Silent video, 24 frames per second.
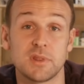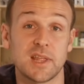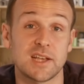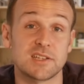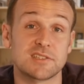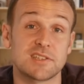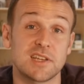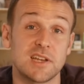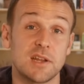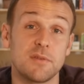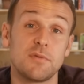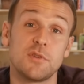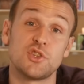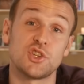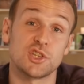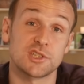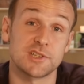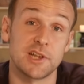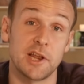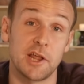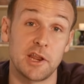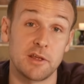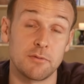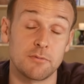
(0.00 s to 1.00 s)
that said, if you're
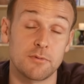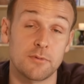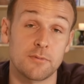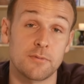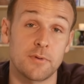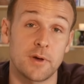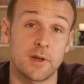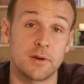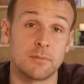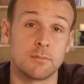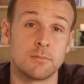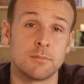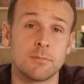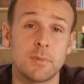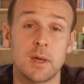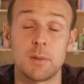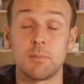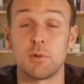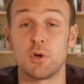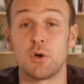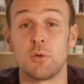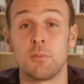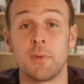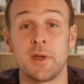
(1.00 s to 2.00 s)
just learning for fun,
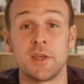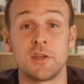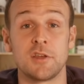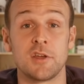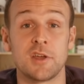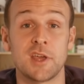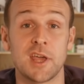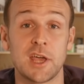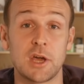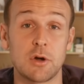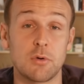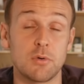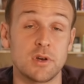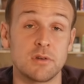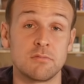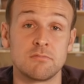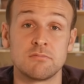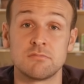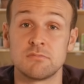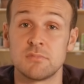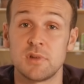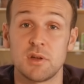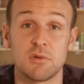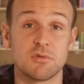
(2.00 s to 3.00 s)
maybe it'll make you giggle and
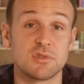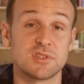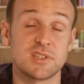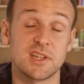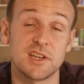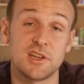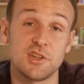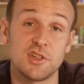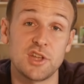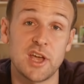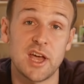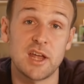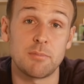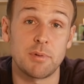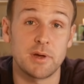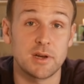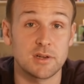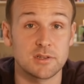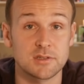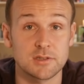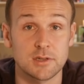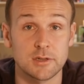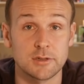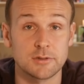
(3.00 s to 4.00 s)
it will stick in your head
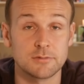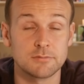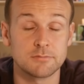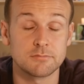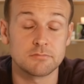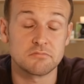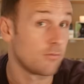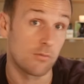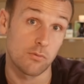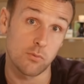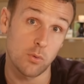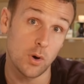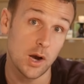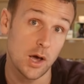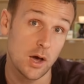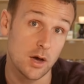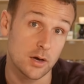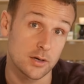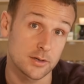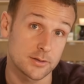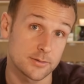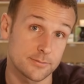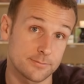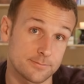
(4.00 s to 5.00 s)
better, so
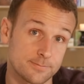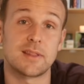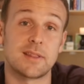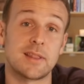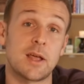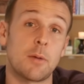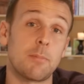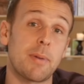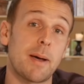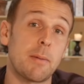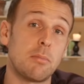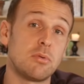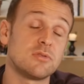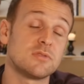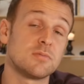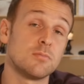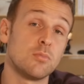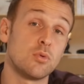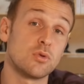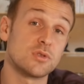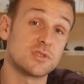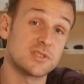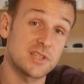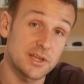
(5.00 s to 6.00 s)
voila! Now Babbel's
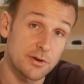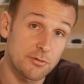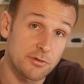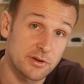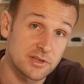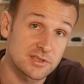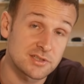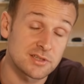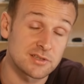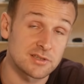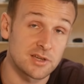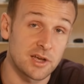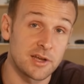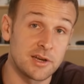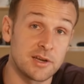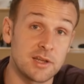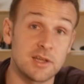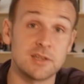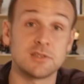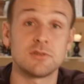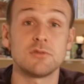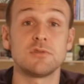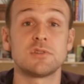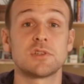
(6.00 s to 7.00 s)
more serious design
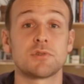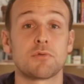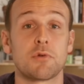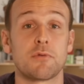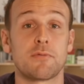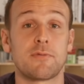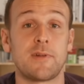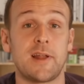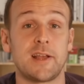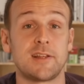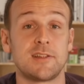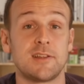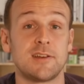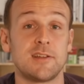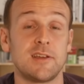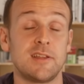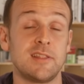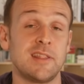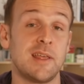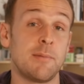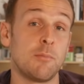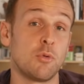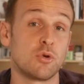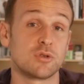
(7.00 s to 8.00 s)
is also reflected
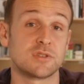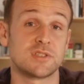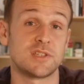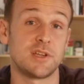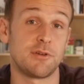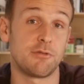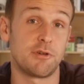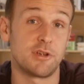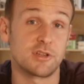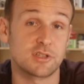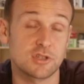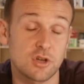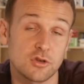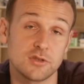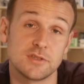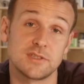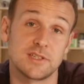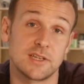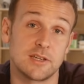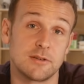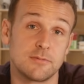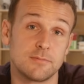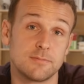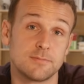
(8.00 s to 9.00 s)
in their more serious content.